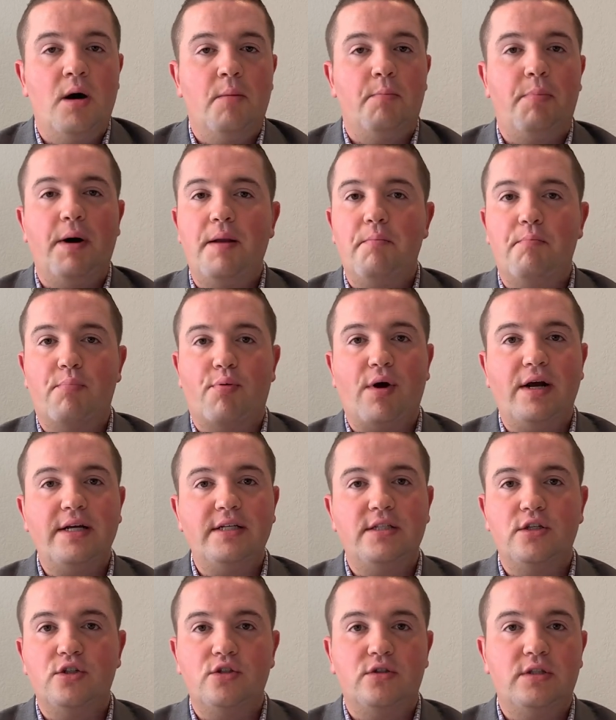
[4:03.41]
but
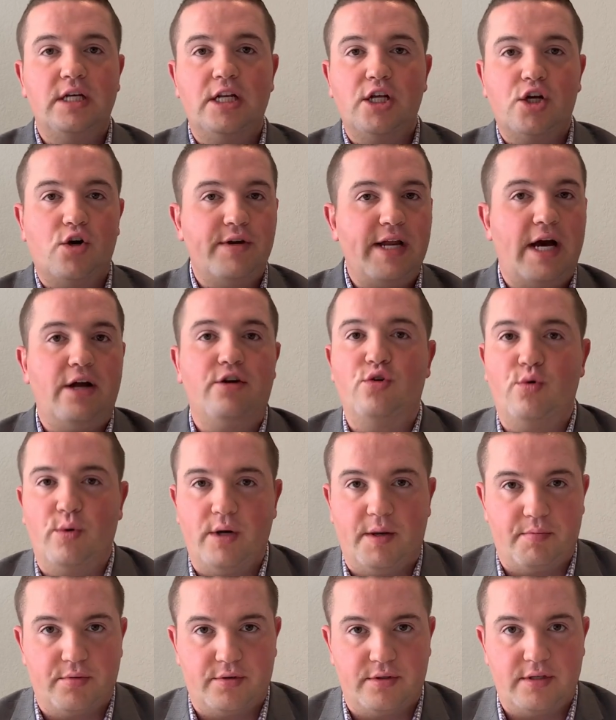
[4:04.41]
prices didn't go down
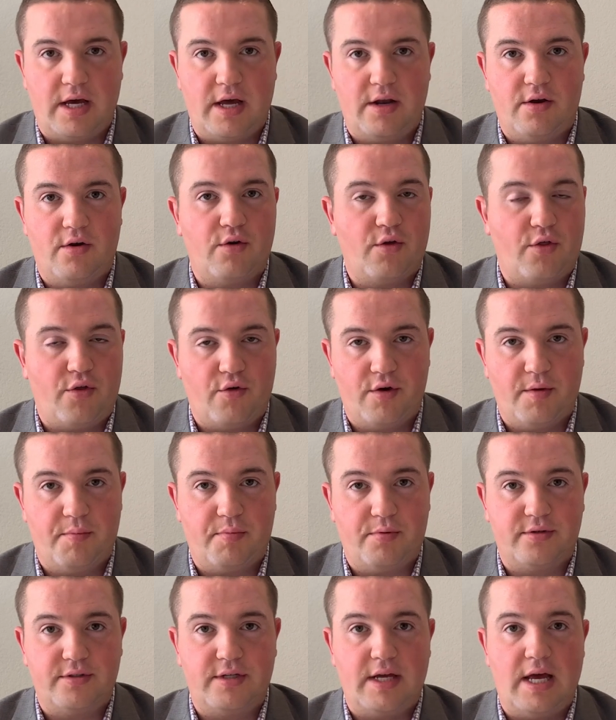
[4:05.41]
20% or
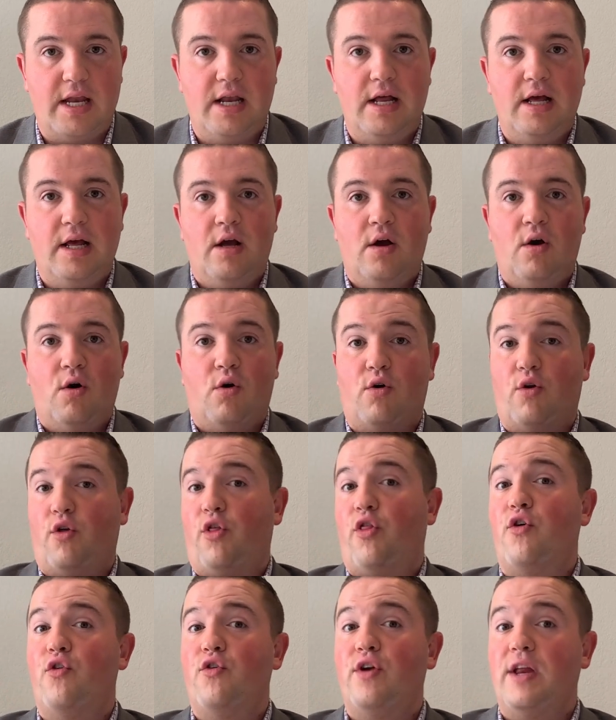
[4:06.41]
30% or
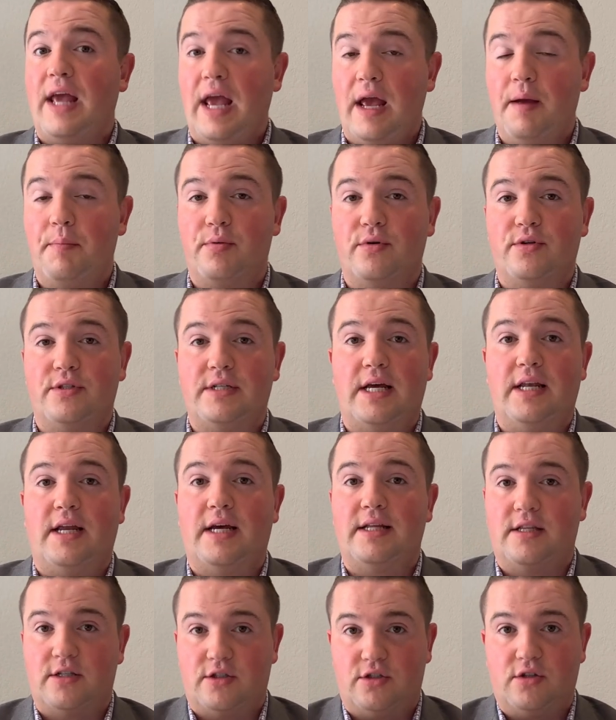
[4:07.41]
38%
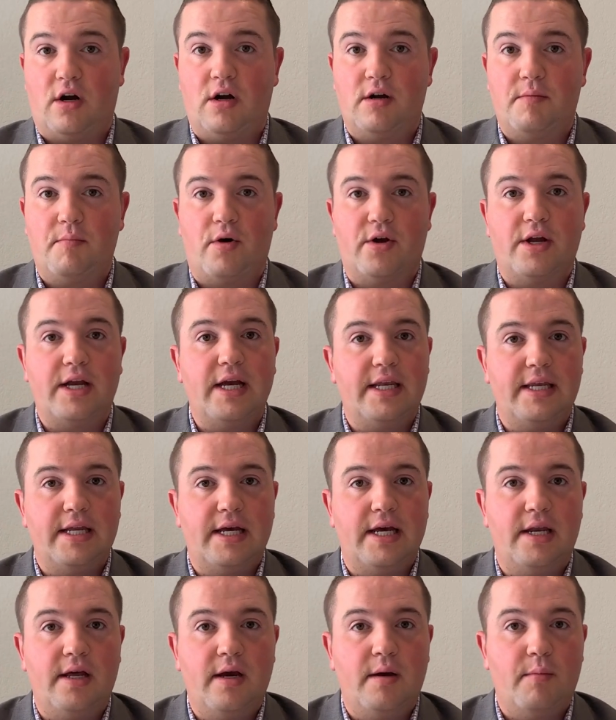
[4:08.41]
like the stock market
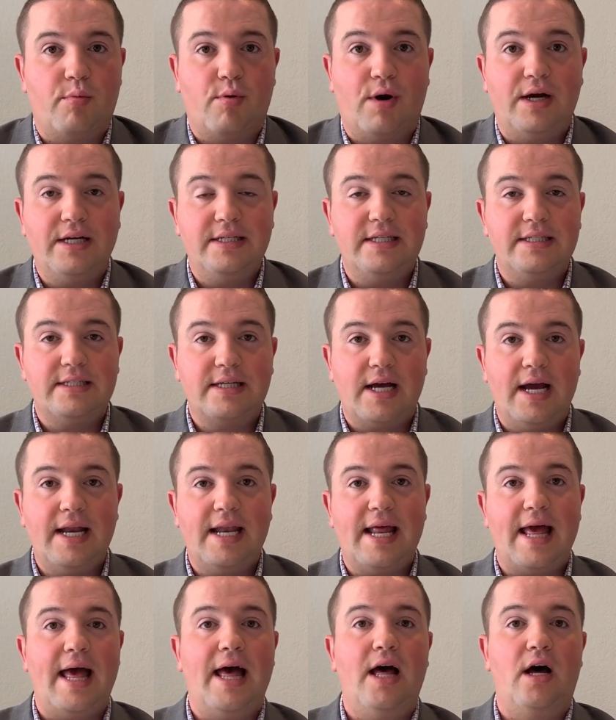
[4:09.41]
did. Prices kind
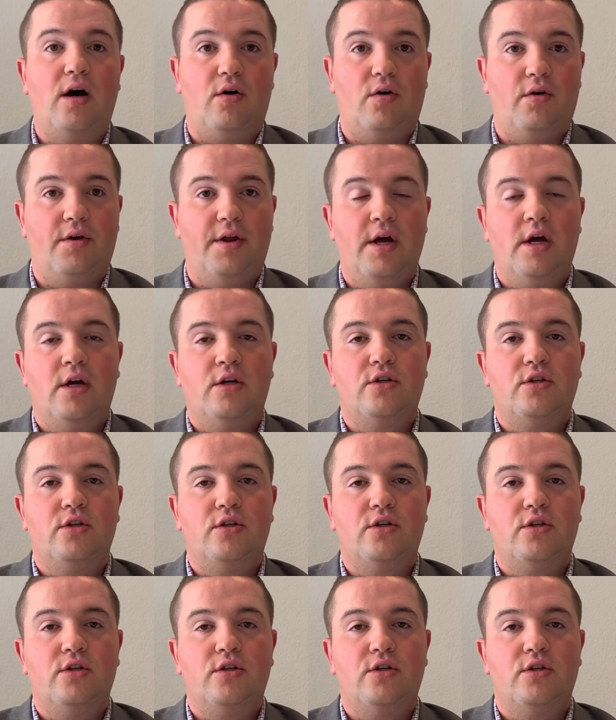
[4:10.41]
of held.